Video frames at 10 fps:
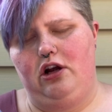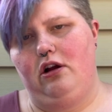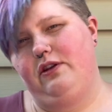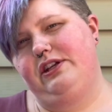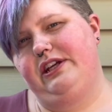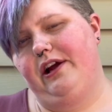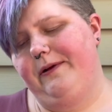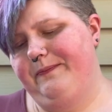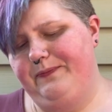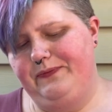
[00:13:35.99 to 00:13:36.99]
her this year.
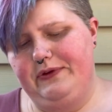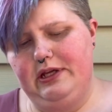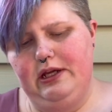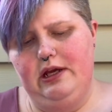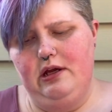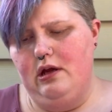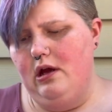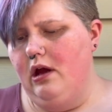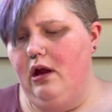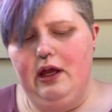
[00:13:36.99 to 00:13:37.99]

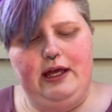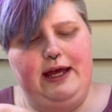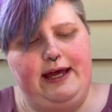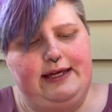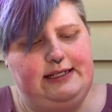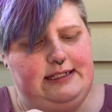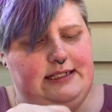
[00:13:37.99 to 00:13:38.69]
Because